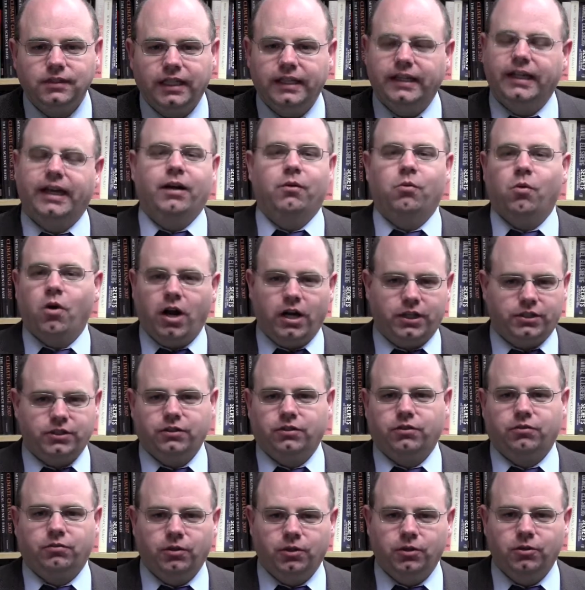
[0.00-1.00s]
And then I walked
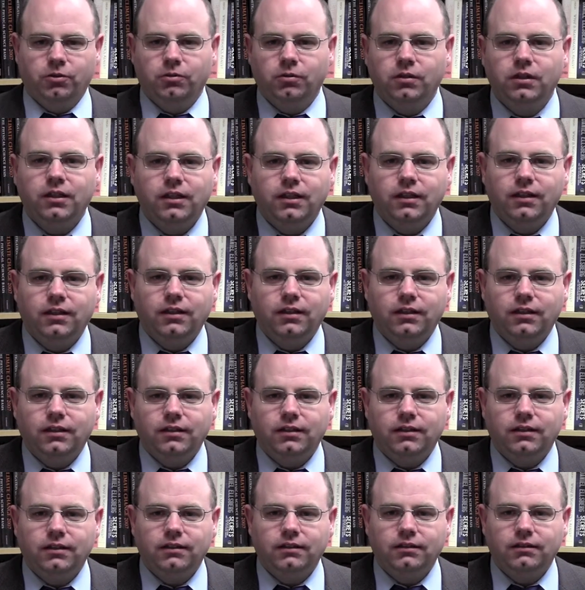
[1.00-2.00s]
you through
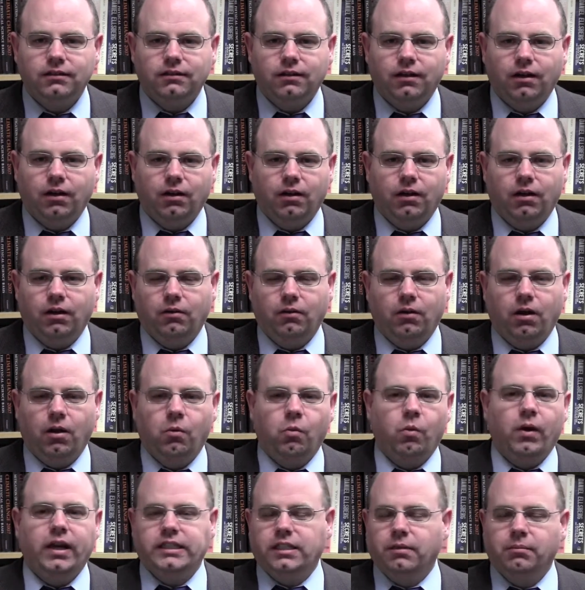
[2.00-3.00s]
a, a,
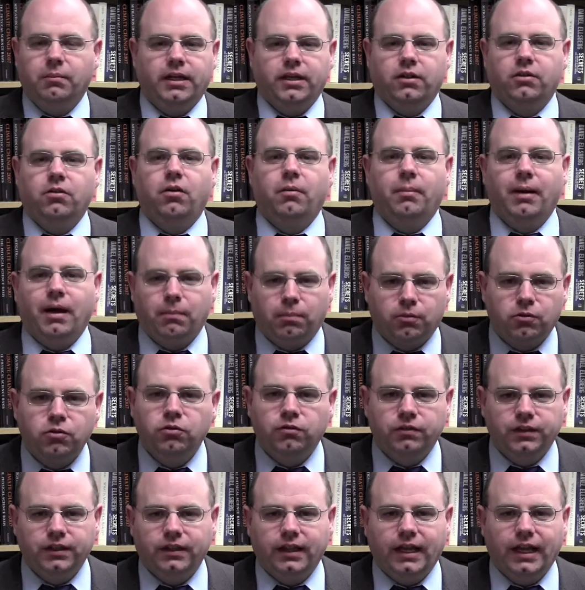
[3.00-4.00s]
a way you might go about
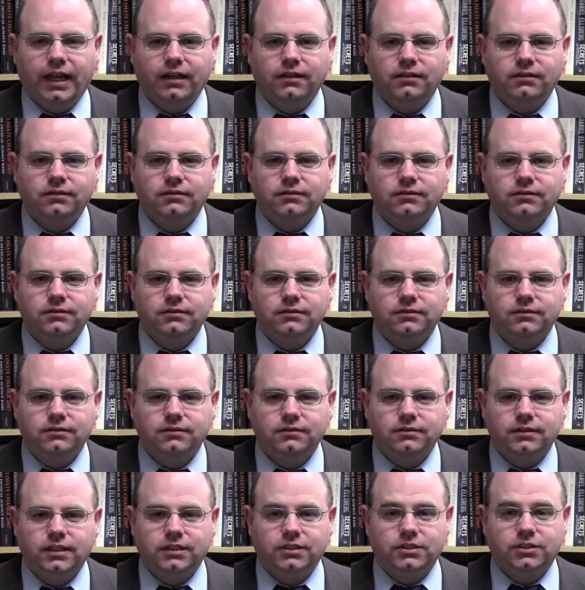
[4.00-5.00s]
proving that.
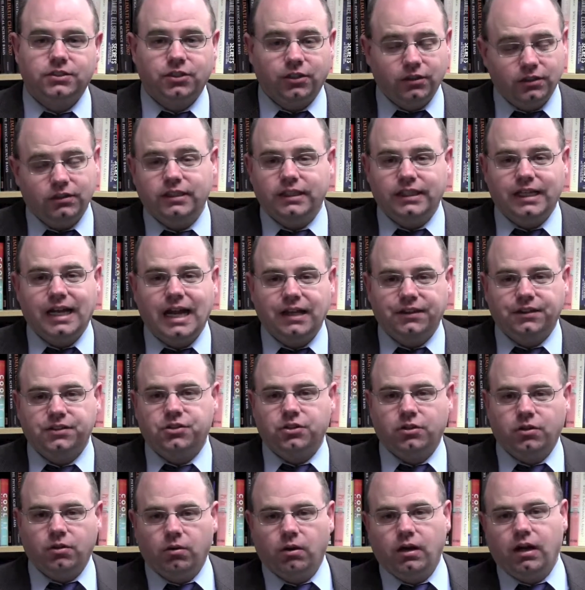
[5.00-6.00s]
It's certainly not
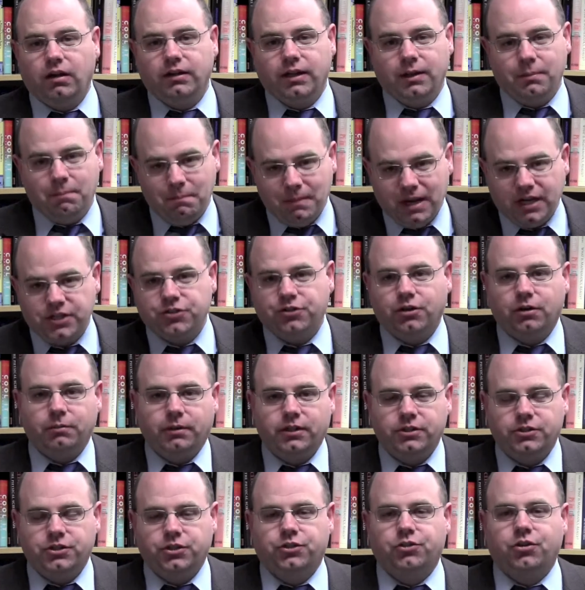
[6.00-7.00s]
that you go out and measure a
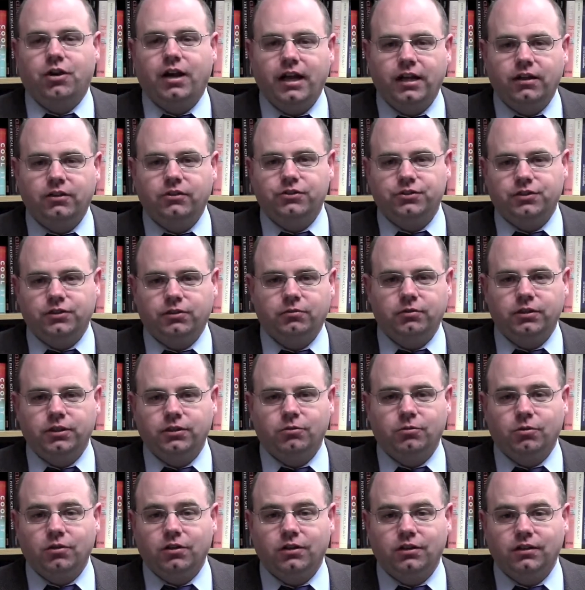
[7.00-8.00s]
bunch of triangles in the
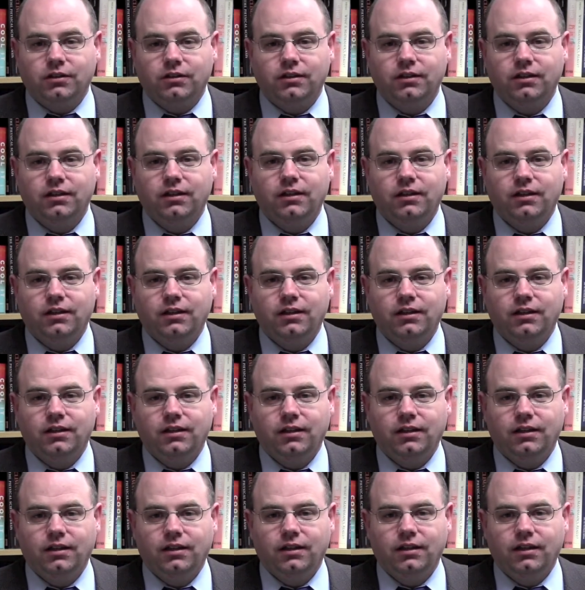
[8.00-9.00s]
real world
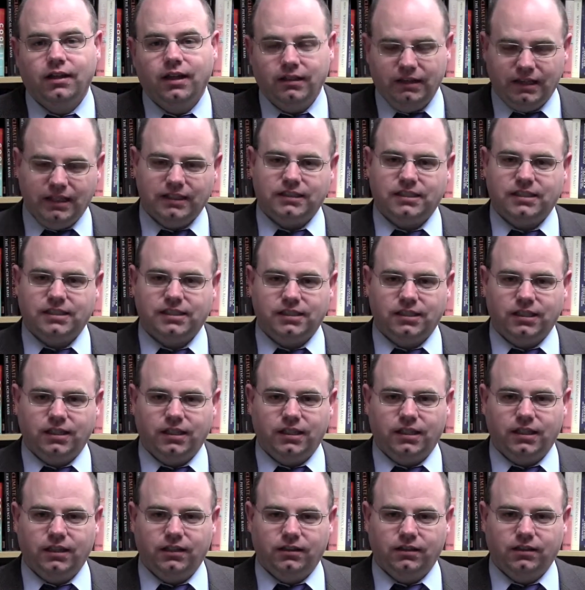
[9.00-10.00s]
and then
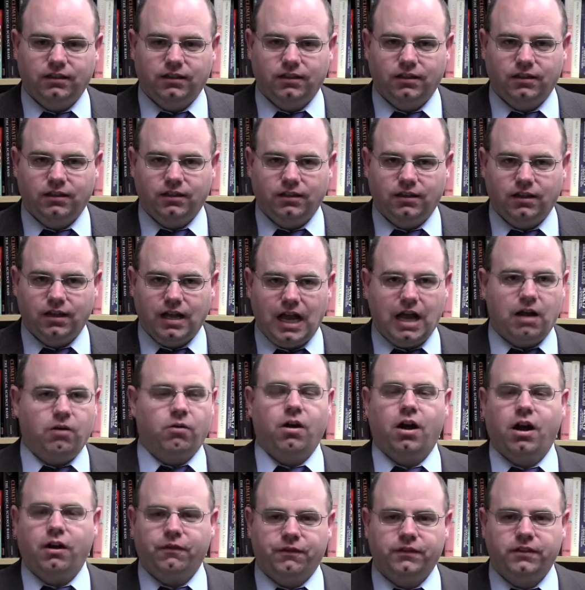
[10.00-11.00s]
see
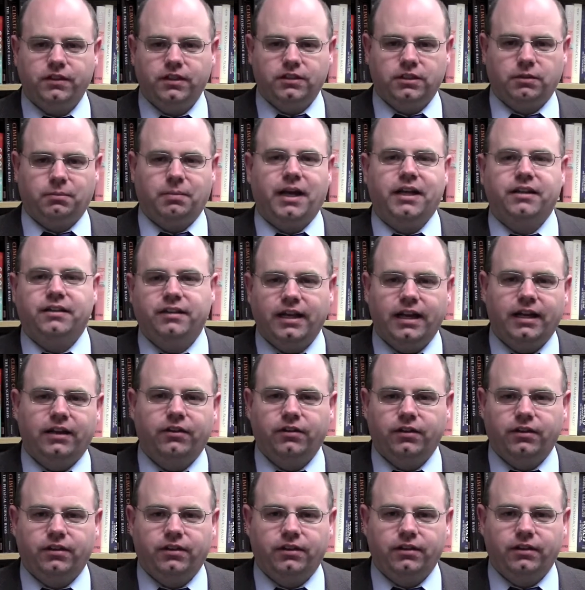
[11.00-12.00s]
how often does the
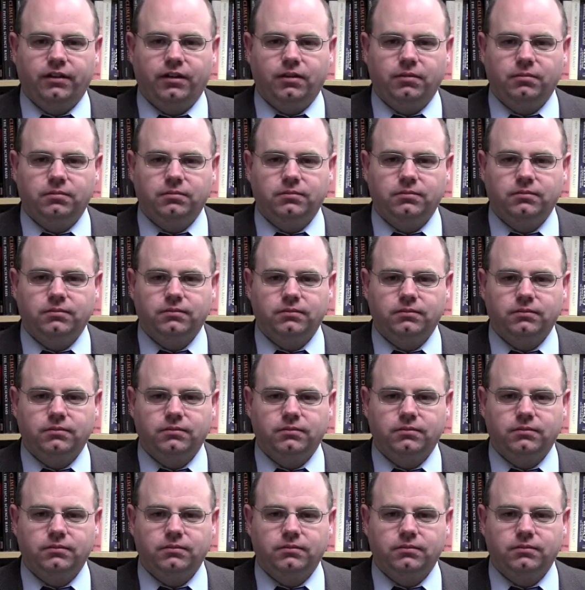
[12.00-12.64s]
Pythagorean theorem